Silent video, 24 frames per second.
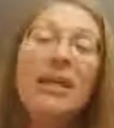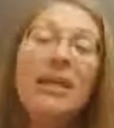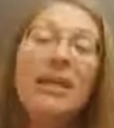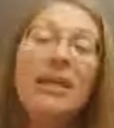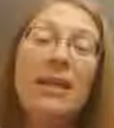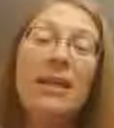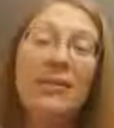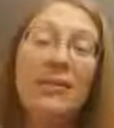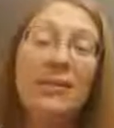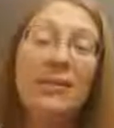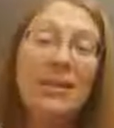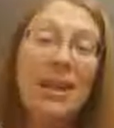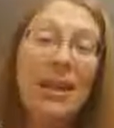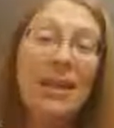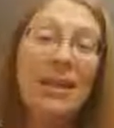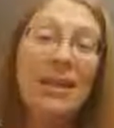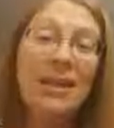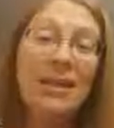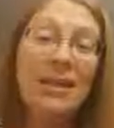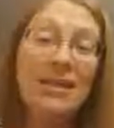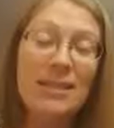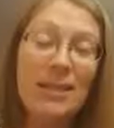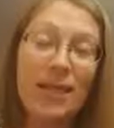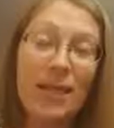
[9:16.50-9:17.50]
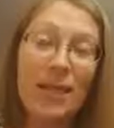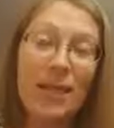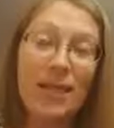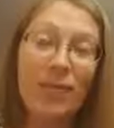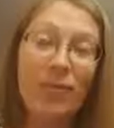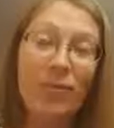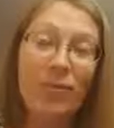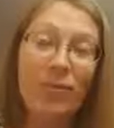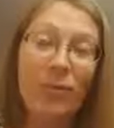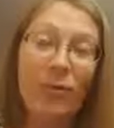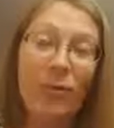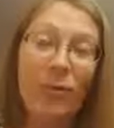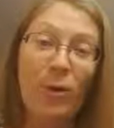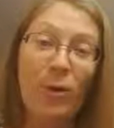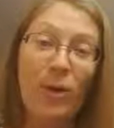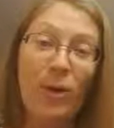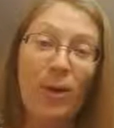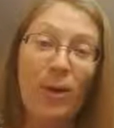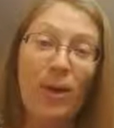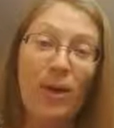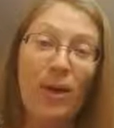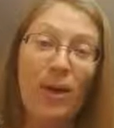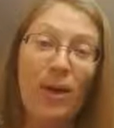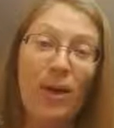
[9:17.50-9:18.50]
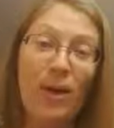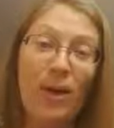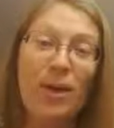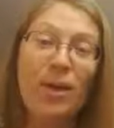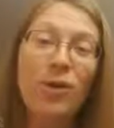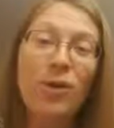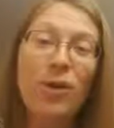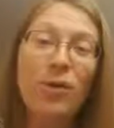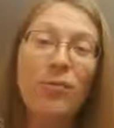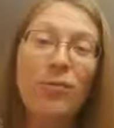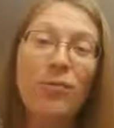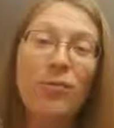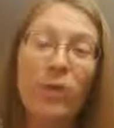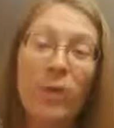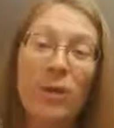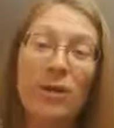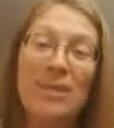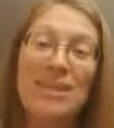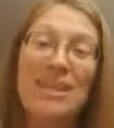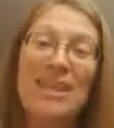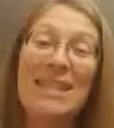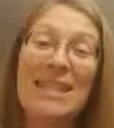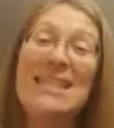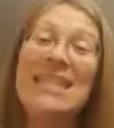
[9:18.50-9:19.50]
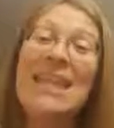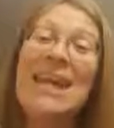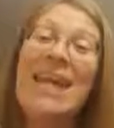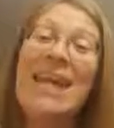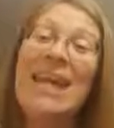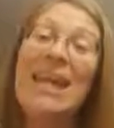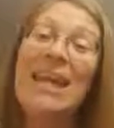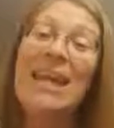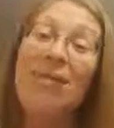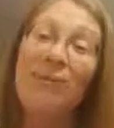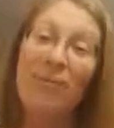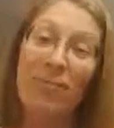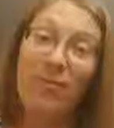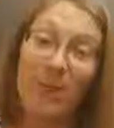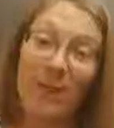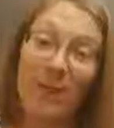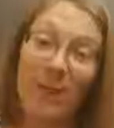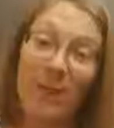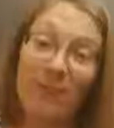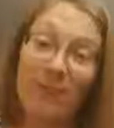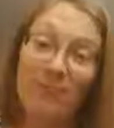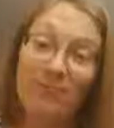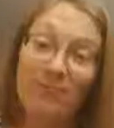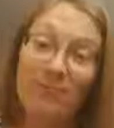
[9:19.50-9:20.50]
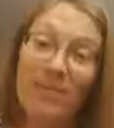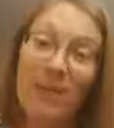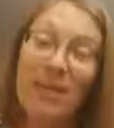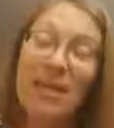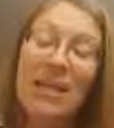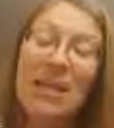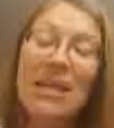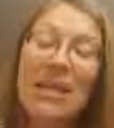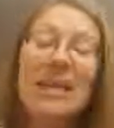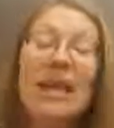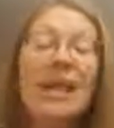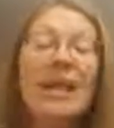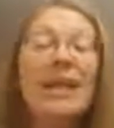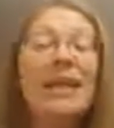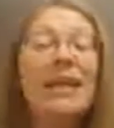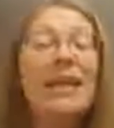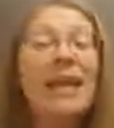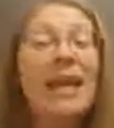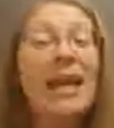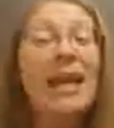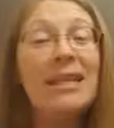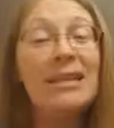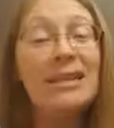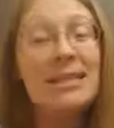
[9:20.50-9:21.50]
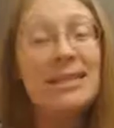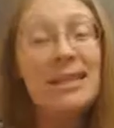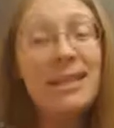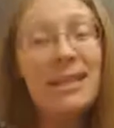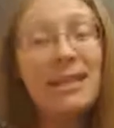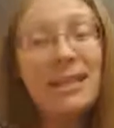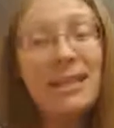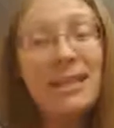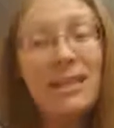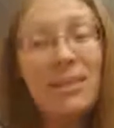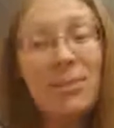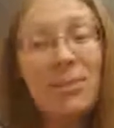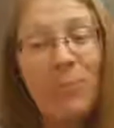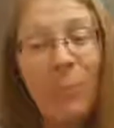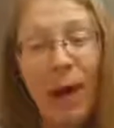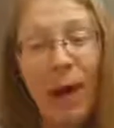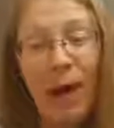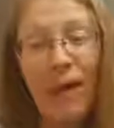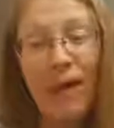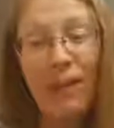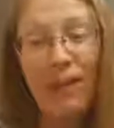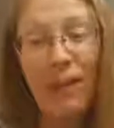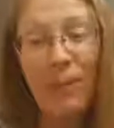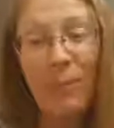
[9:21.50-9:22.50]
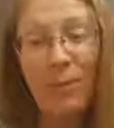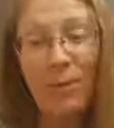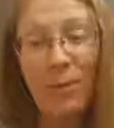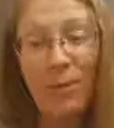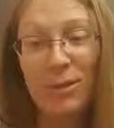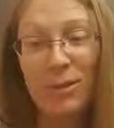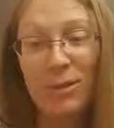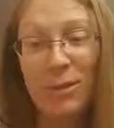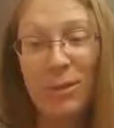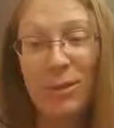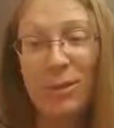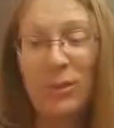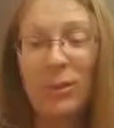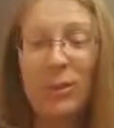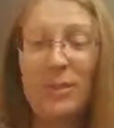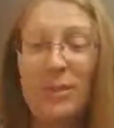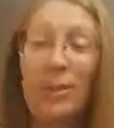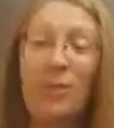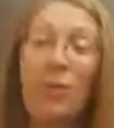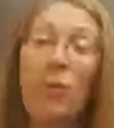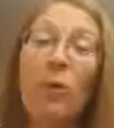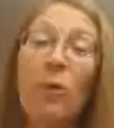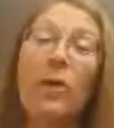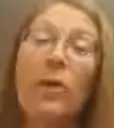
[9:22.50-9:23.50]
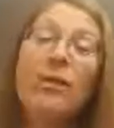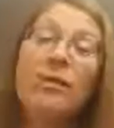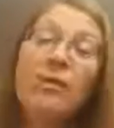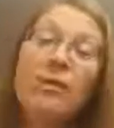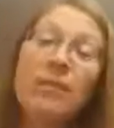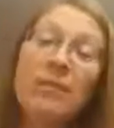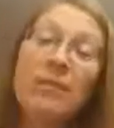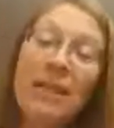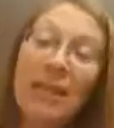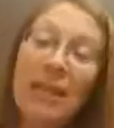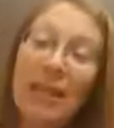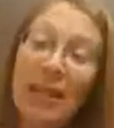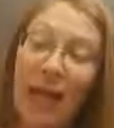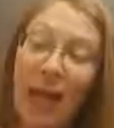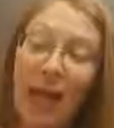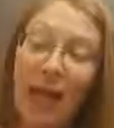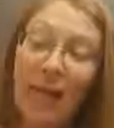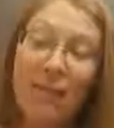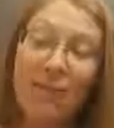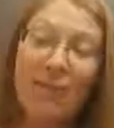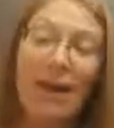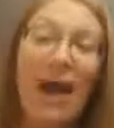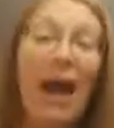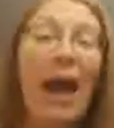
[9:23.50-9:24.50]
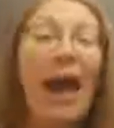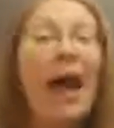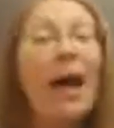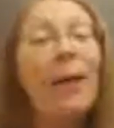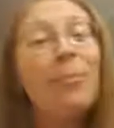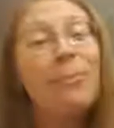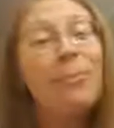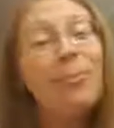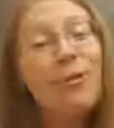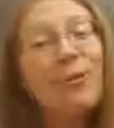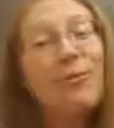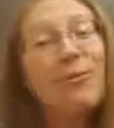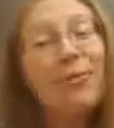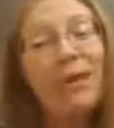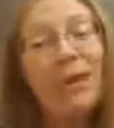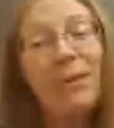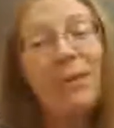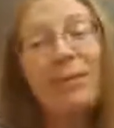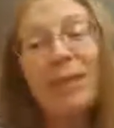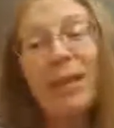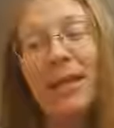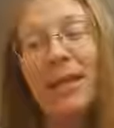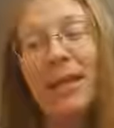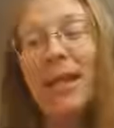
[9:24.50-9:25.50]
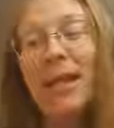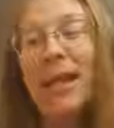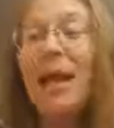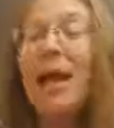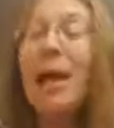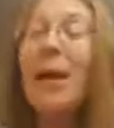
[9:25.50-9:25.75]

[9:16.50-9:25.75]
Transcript: Now, the deadly sin for Enneagram 4s is envy. They can instantly spot a person who has a more interesting life, a happier family,